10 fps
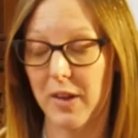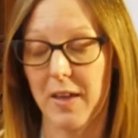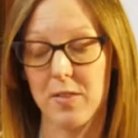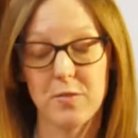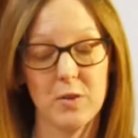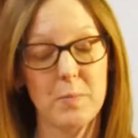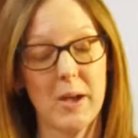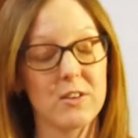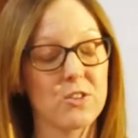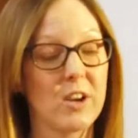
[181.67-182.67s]
at the food
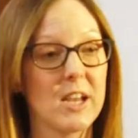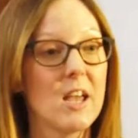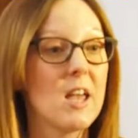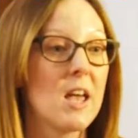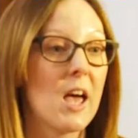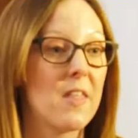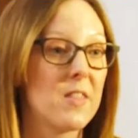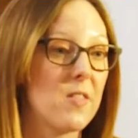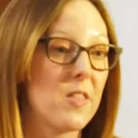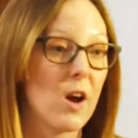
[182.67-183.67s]
pantry and
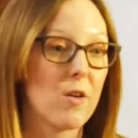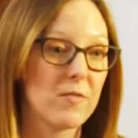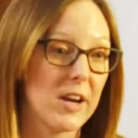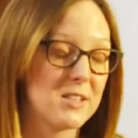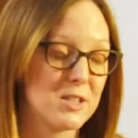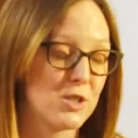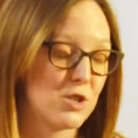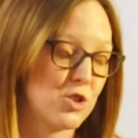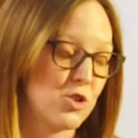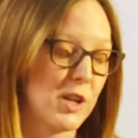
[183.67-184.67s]
then they are invited
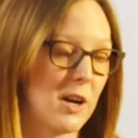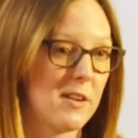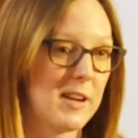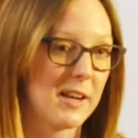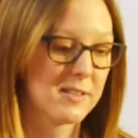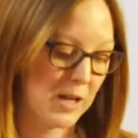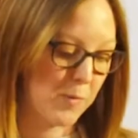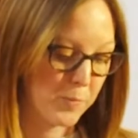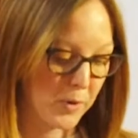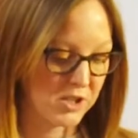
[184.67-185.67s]
to join our Next
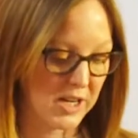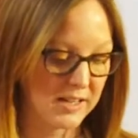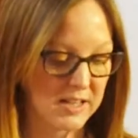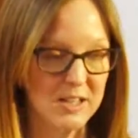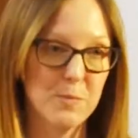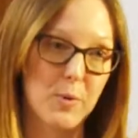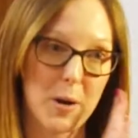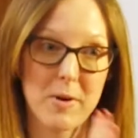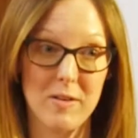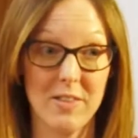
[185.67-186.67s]
Steps project, and it's
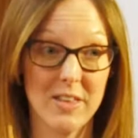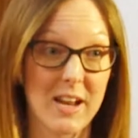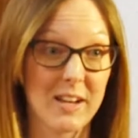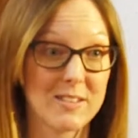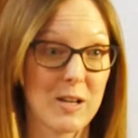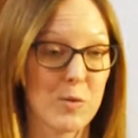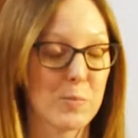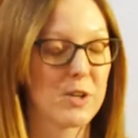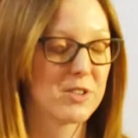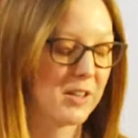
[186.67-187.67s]
primarily the Next Steps
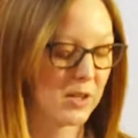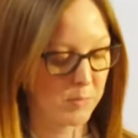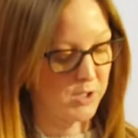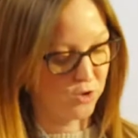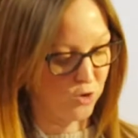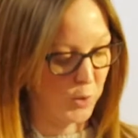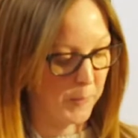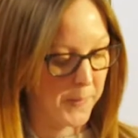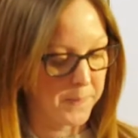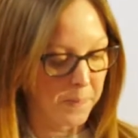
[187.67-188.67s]
project that I'm going to talk
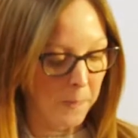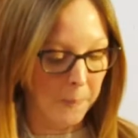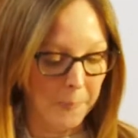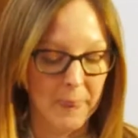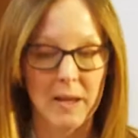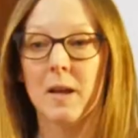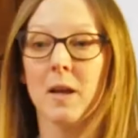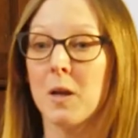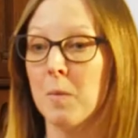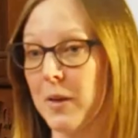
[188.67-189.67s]
about.
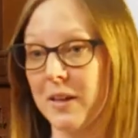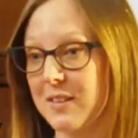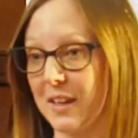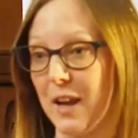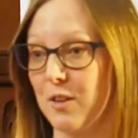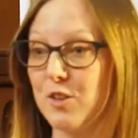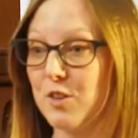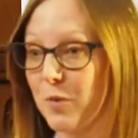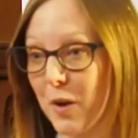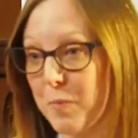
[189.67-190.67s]
Because again,
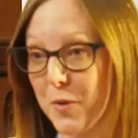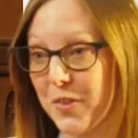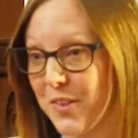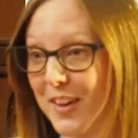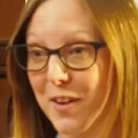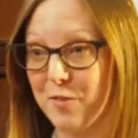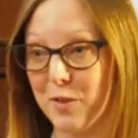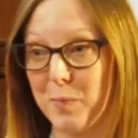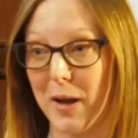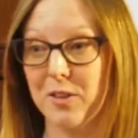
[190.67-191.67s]
12 months at a
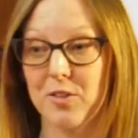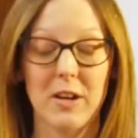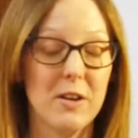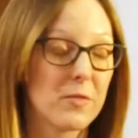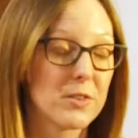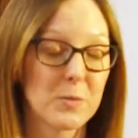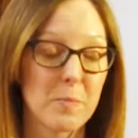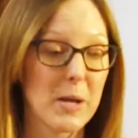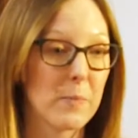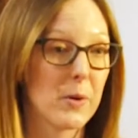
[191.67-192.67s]
food pantry, for some
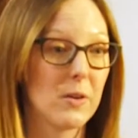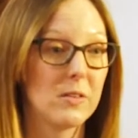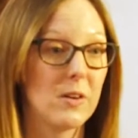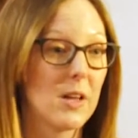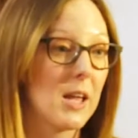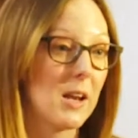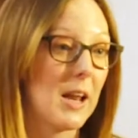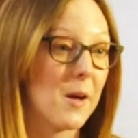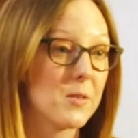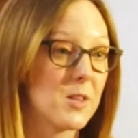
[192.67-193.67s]
people it
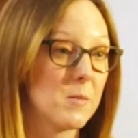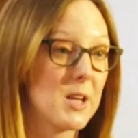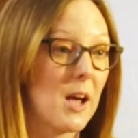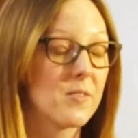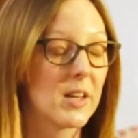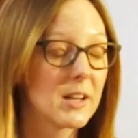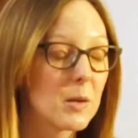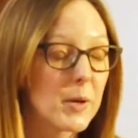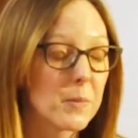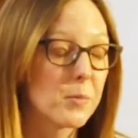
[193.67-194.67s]
allows them to have that
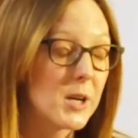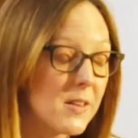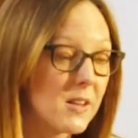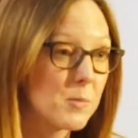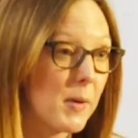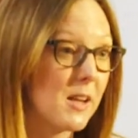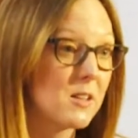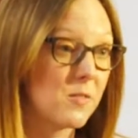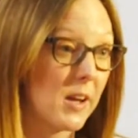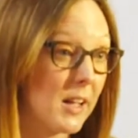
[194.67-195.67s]
little bit of breathing
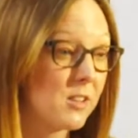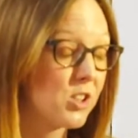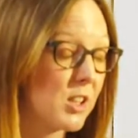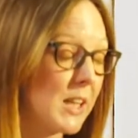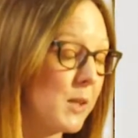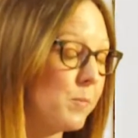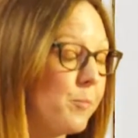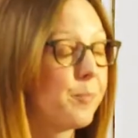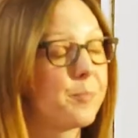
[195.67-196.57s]
space financially,